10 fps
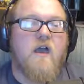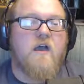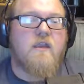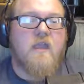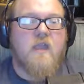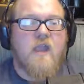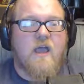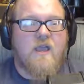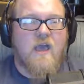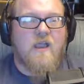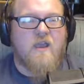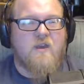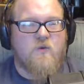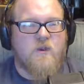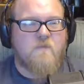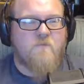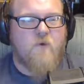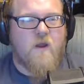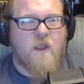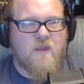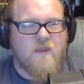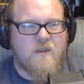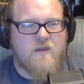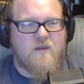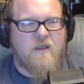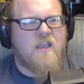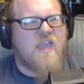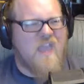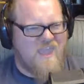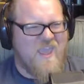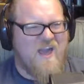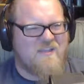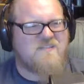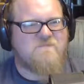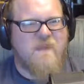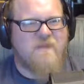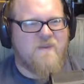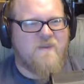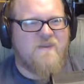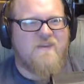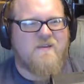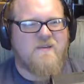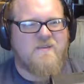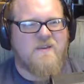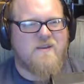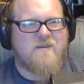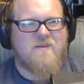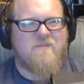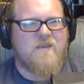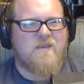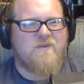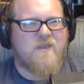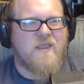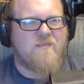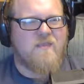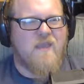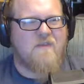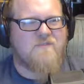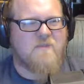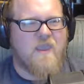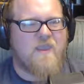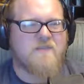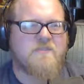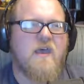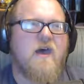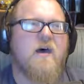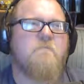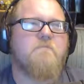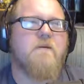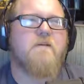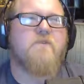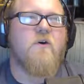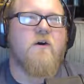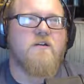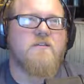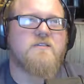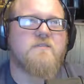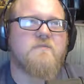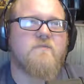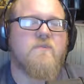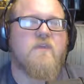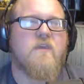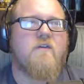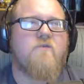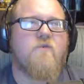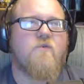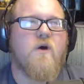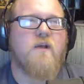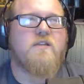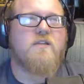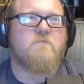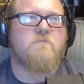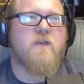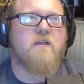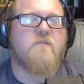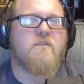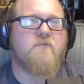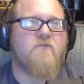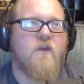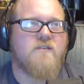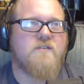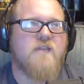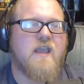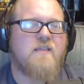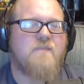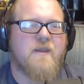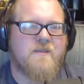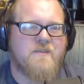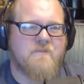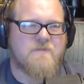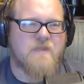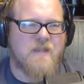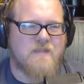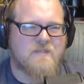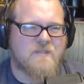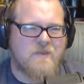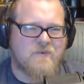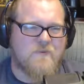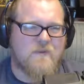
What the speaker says: Nick and I kind of agreed beforehand here, chaos, baby, because we love to have some chaos. But of course, if you want to play with your friends, they have to be on the same side as you.